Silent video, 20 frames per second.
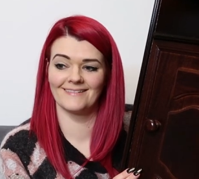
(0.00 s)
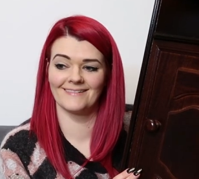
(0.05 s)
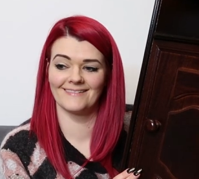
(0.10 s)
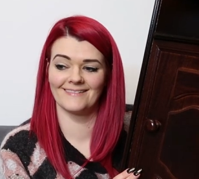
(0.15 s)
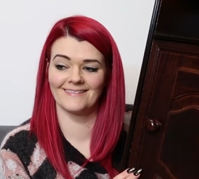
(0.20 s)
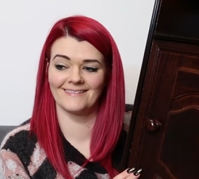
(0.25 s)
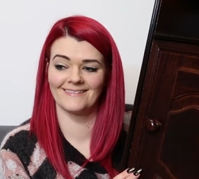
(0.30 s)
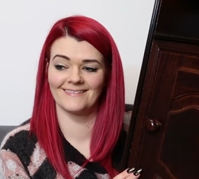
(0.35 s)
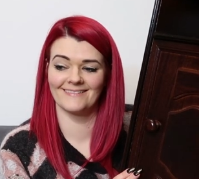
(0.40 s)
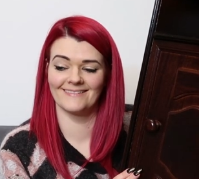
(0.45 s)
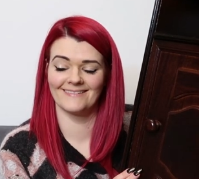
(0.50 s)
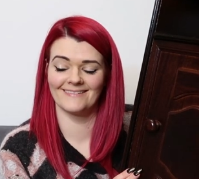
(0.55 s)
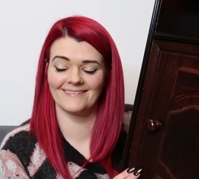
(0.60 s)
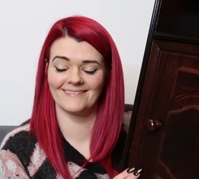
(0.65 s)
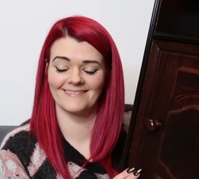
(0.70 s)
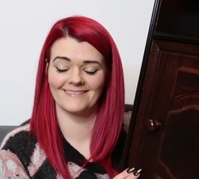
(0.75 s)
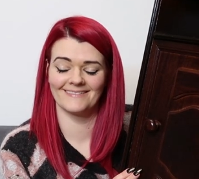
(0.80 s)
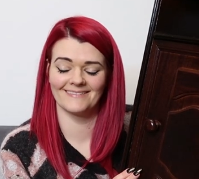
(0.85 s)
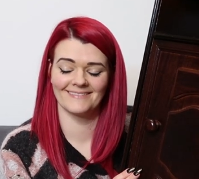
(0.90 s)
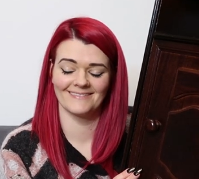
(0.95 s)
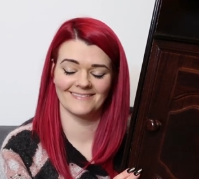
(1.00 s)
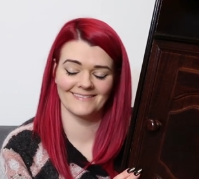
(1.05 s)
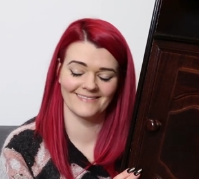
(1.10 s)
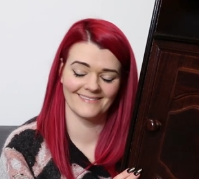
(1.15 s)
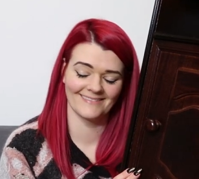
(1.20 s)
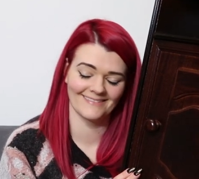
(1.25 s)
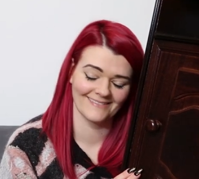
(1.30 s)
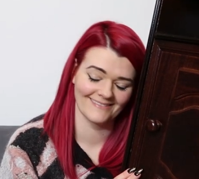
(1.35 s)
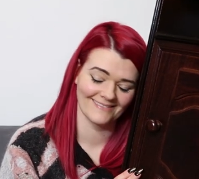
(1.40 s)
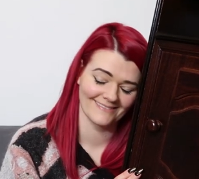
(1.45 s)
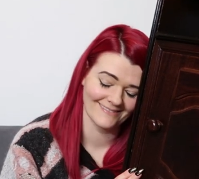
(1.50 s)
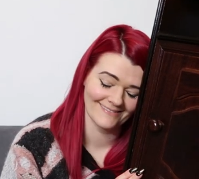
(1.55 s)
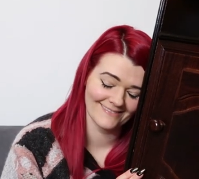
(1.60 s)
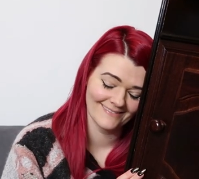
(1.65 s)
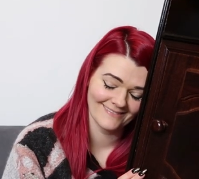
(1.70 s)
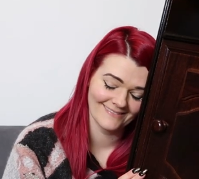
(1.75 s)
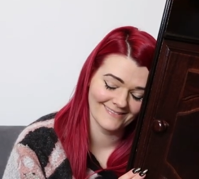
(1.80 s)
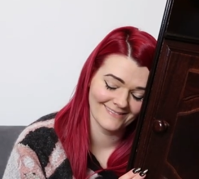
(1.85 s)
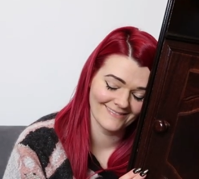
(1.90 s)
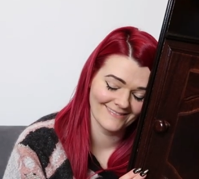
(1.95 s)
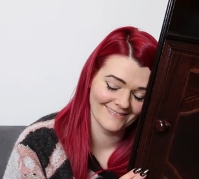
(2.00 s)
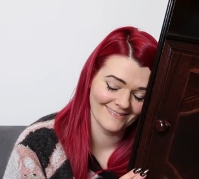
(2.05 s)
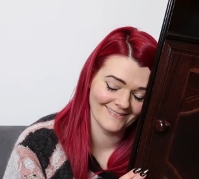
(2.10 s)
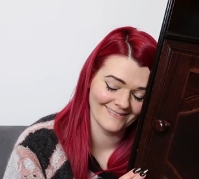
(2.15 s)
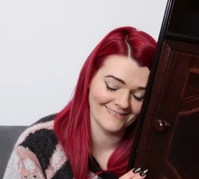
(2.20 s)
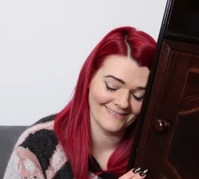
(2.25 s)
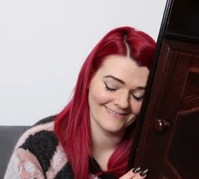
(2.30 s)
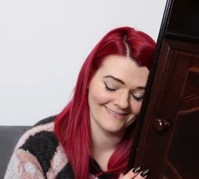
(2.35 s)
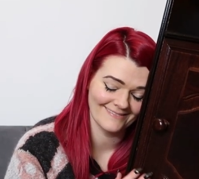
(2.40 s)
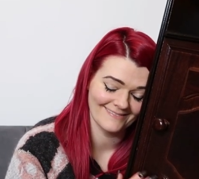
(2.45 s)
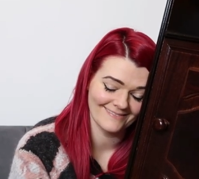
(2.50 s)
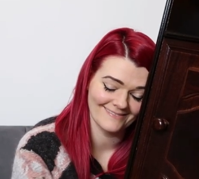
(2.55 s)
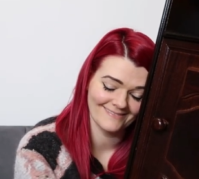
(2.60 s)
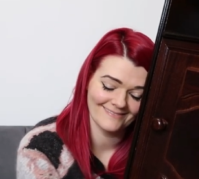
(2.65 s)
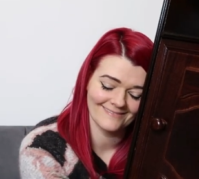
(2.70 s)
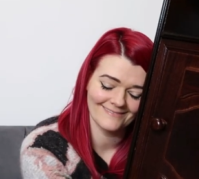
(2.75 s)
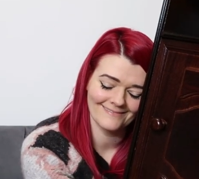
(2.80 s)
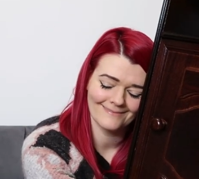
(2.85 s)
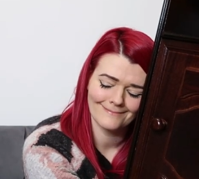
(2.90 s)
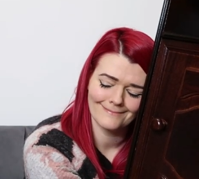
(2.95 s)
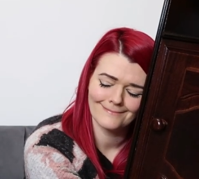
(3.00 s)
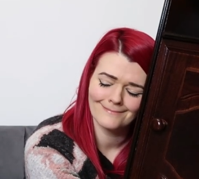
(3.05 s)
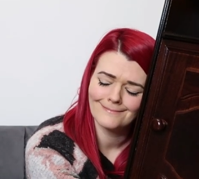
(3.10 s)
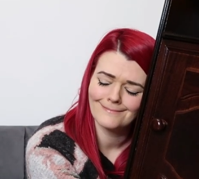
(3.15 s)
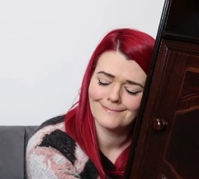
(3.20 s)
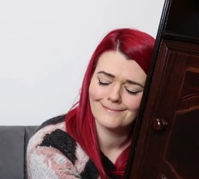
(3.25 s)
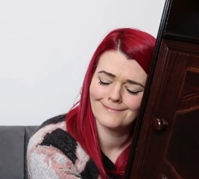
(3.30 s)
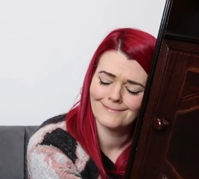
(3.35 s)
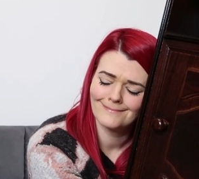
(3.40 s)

Nothing is said.